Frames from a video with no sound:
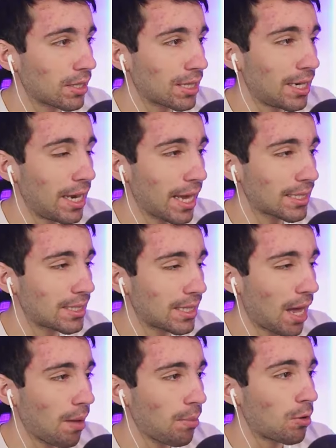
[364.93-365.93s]
at the next
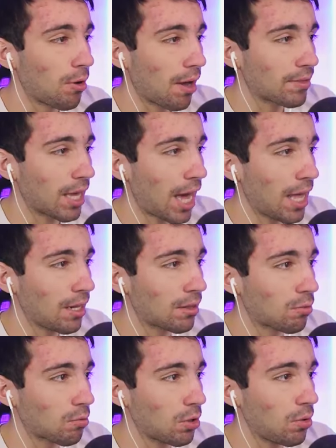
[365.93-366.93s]
step where you have to
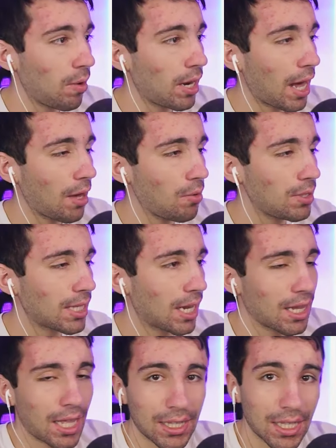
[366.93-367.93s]
edit through. And I always
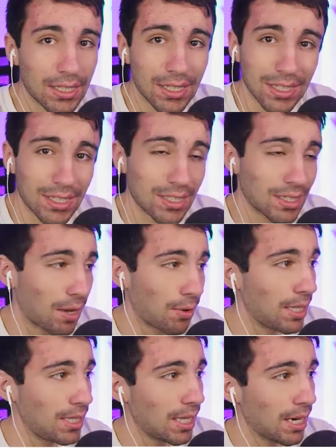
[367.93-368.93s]
edit like this because this is how
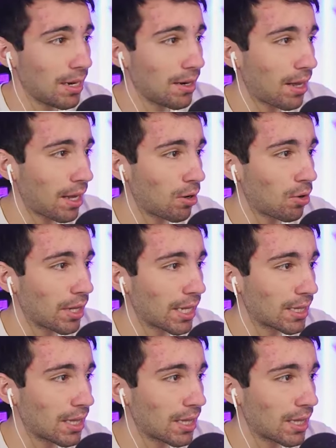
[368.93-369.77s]
he did it. I go like